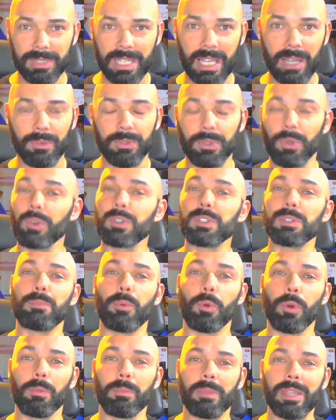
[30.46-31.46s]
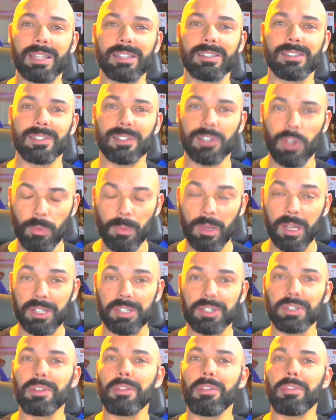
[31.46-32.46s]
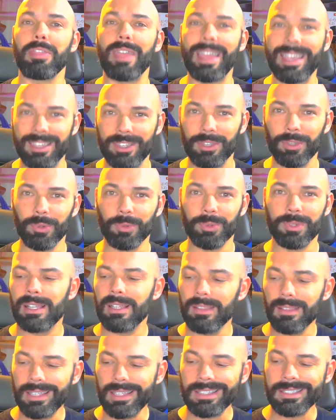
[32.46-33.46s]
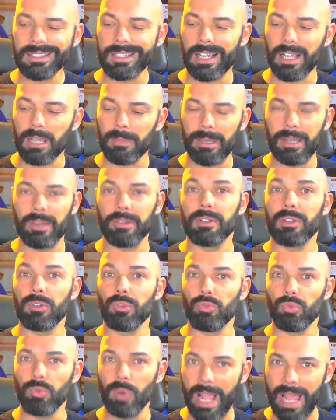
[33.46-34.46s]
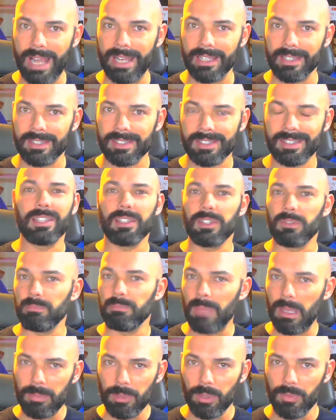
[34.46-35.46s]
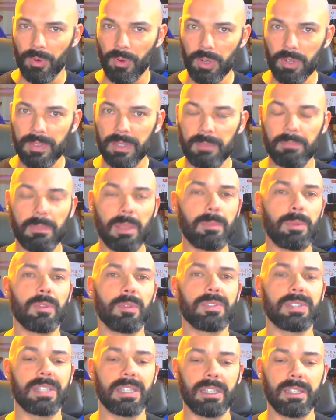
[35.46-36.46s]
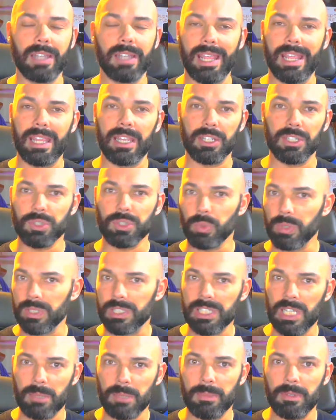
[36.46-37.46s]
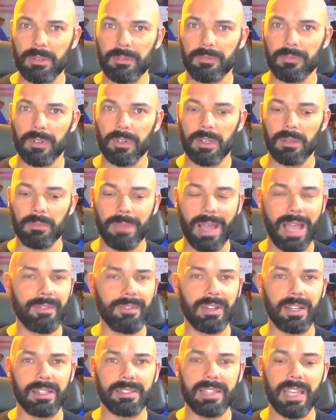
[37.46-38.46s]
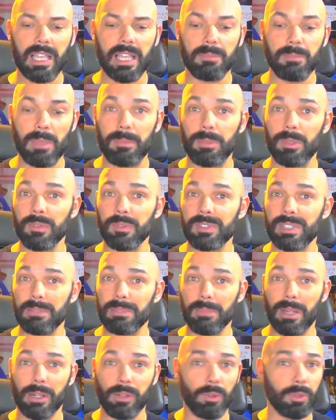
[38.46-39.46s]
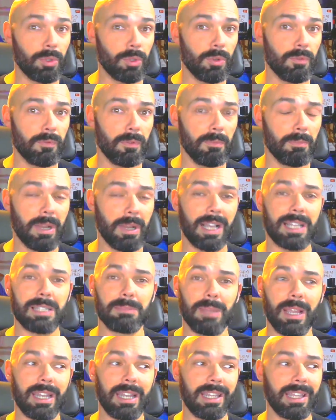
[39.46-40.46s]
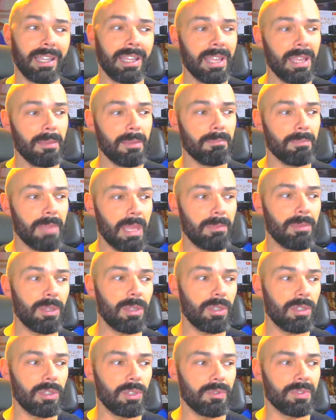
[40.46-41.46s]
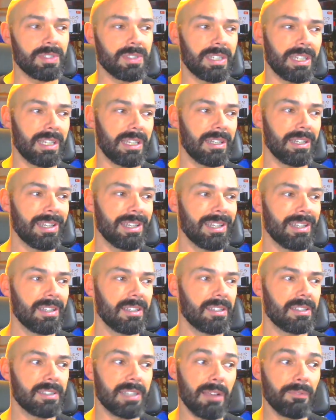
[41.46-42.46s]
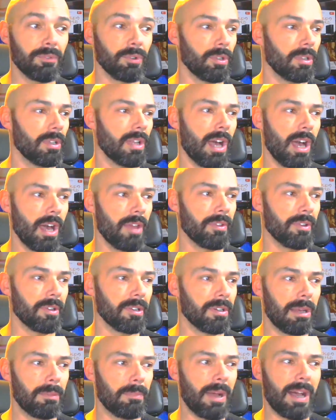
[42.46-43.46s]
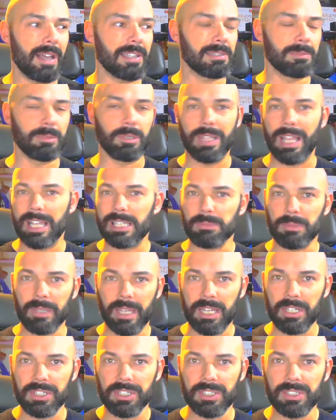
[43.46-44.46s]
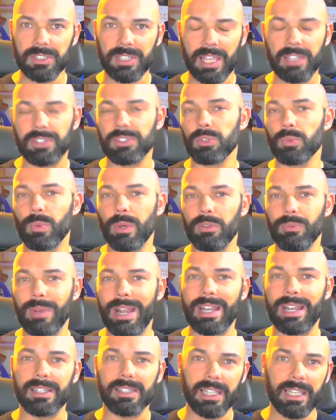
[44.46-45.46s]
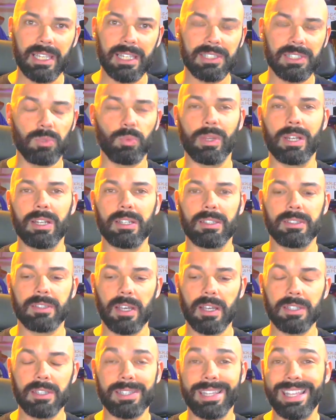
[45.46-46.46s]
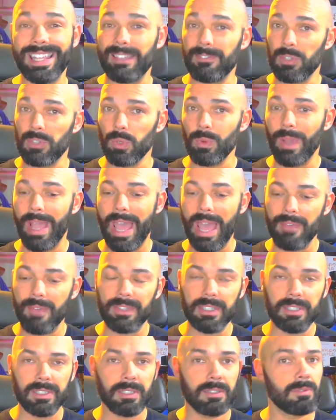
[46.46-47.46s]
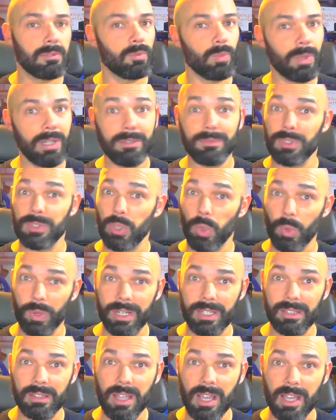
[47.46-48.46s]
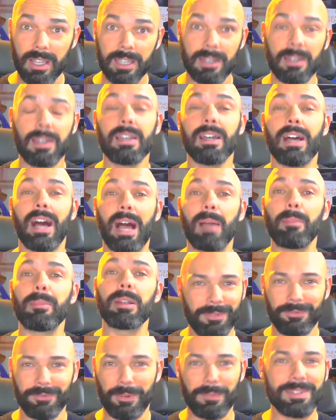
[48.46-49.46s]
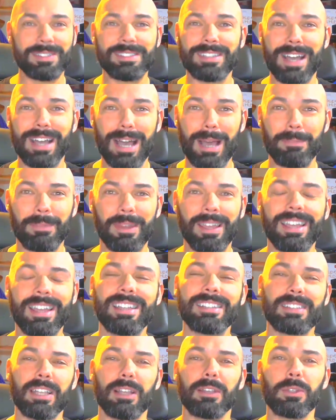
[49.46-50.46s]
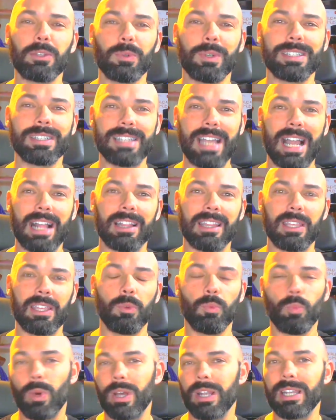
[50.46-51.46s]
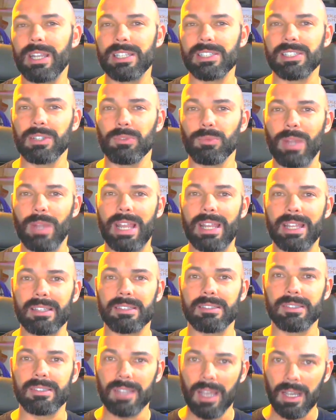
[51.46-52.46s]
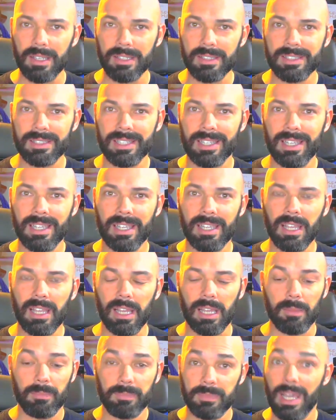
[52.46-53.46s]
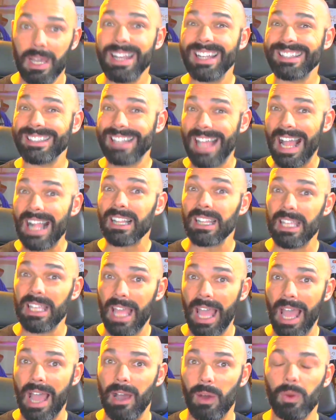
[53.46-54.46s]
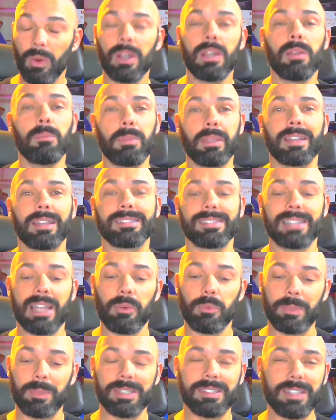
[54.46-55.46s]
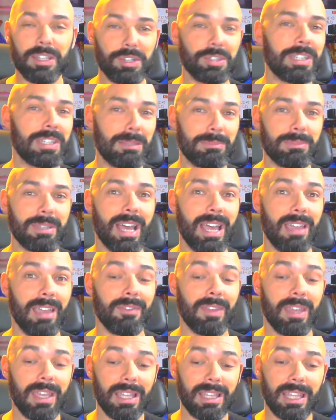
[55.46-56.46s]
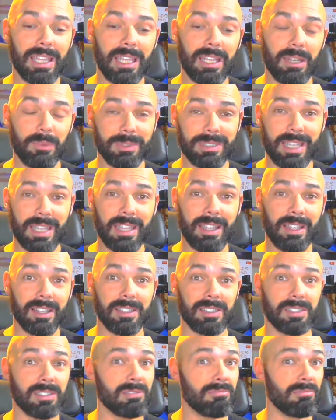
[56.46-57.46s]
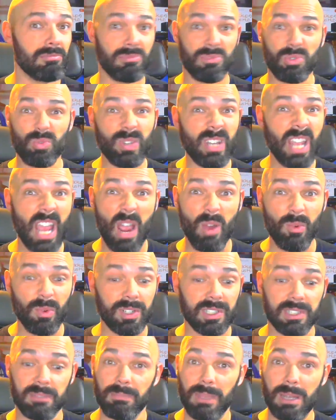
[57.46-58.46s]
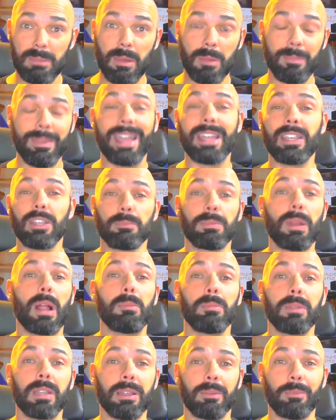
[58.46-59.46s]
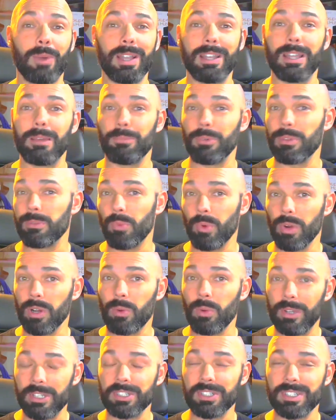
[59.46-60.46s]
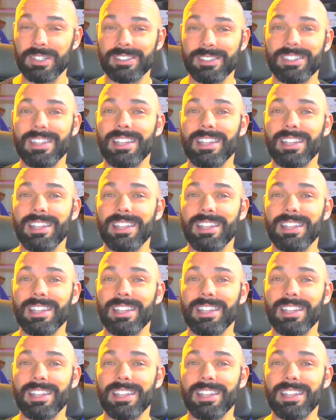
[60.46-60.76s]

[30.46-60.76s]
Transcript: out. Your support means so much. Thank you let's talk about Radix. Maybe you've heard of it. Maybe you've seen a short segment from Ivan on Tech. Maybe you've seen Michael Gu from Box Mining. Maybe you've seen several other possible explanations as to what Radix is and what it does. If you haven't, well, you're in luck. I'm going to, from the top, tell you exactly what it is that Radix does. Uh, not exactly how, because that would be such a deep dive that it would take us three hours minimum, and you'd probably wind up with more questions